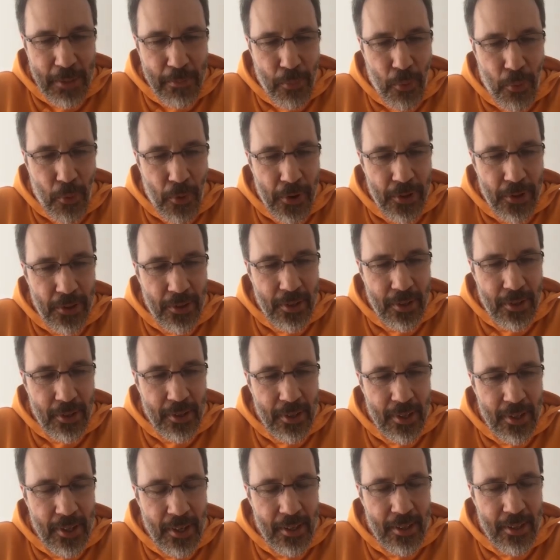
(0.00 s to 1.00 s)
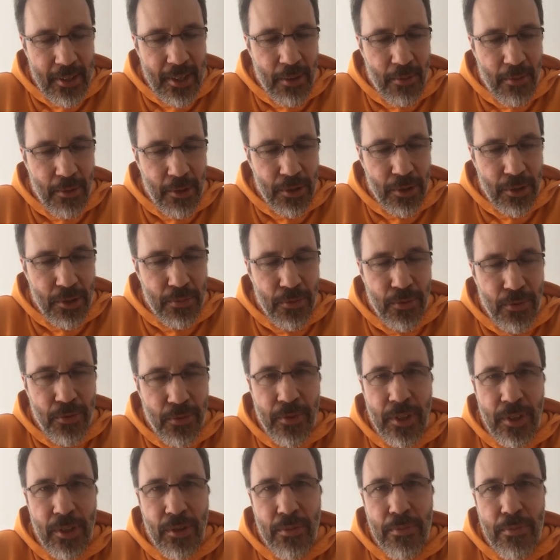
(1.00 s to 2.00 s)
point that I wanted the
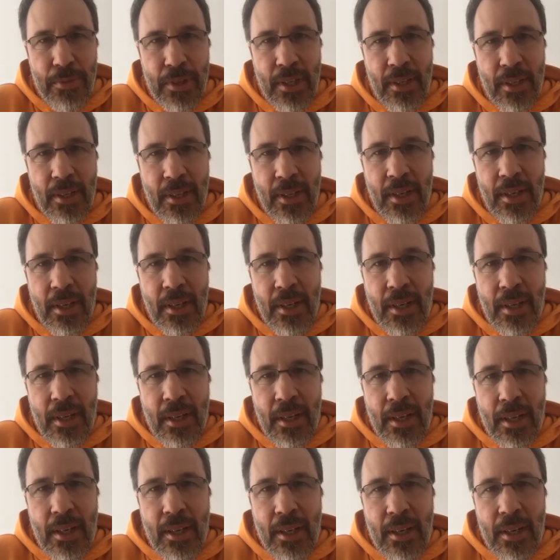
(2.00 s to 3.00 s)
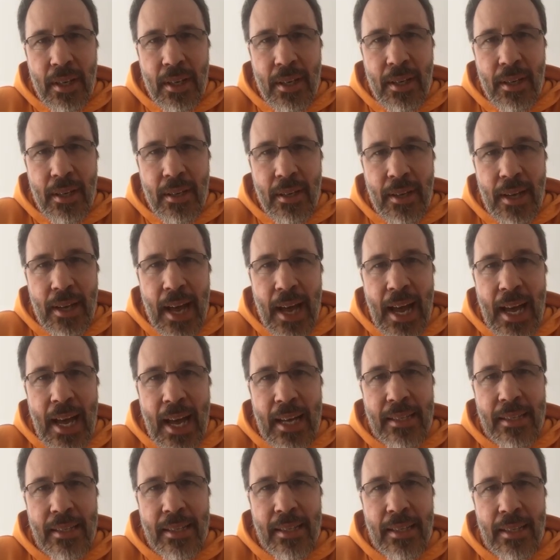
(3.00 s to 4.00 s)
movie to be
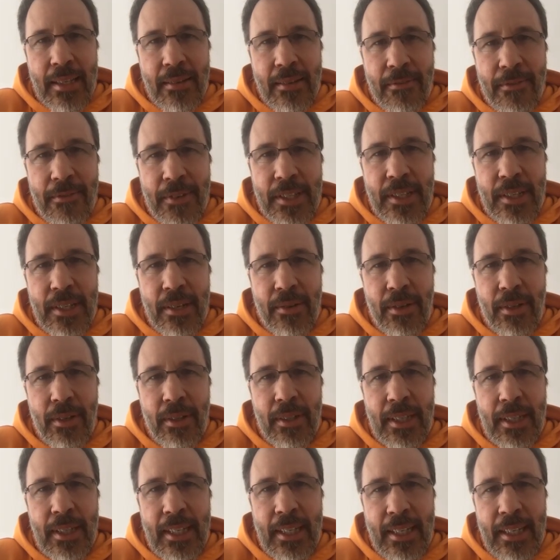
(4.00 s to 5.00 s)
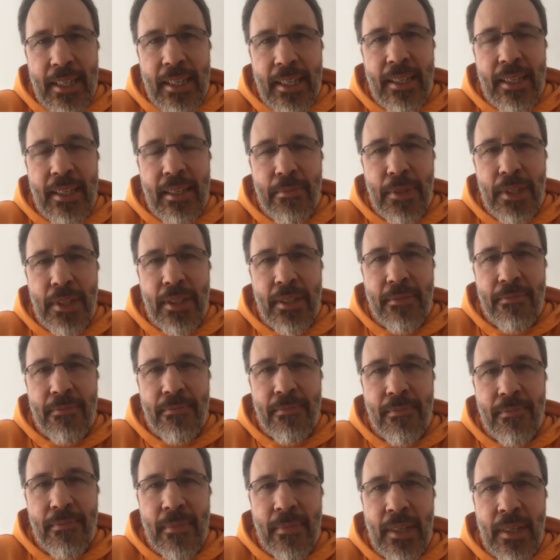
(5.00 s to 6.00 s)
as visceral and intimate
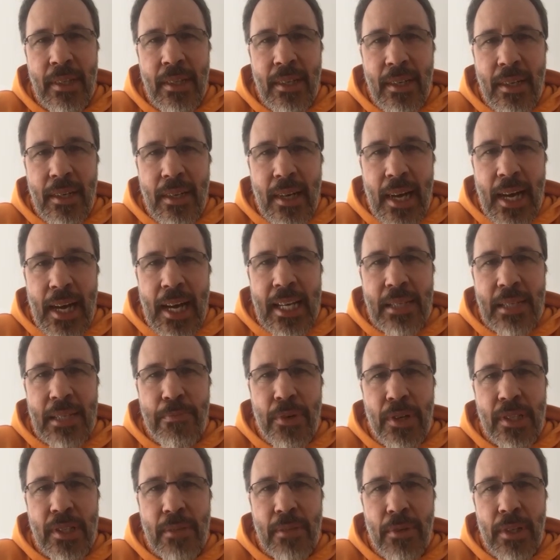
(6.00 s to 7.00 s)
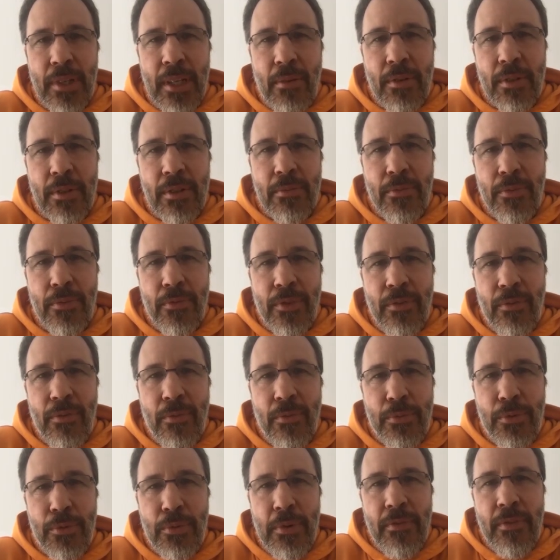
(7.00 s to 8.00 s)
as possible. I want the movie
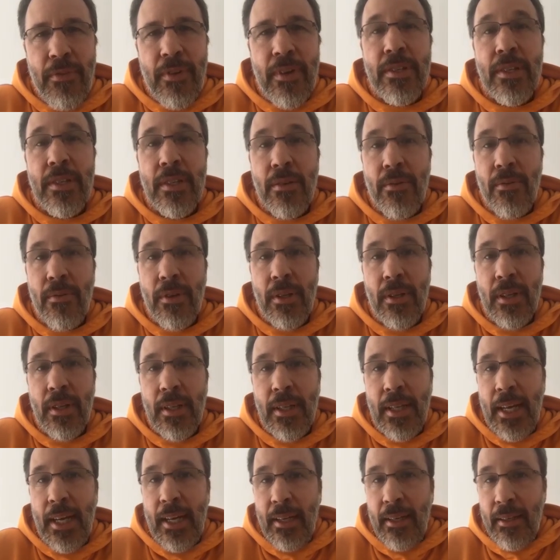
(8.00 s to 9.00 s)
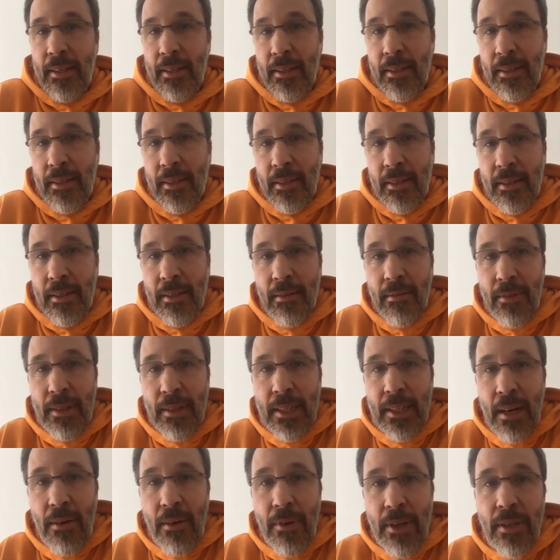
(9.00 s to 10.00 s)
to be visceral. Like when
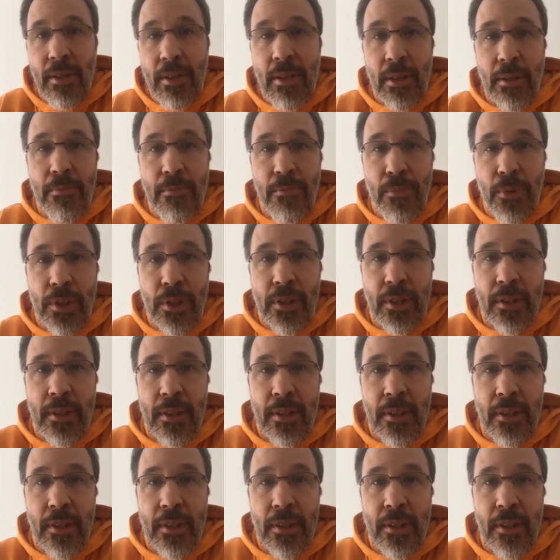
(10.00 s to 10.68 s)
I read the book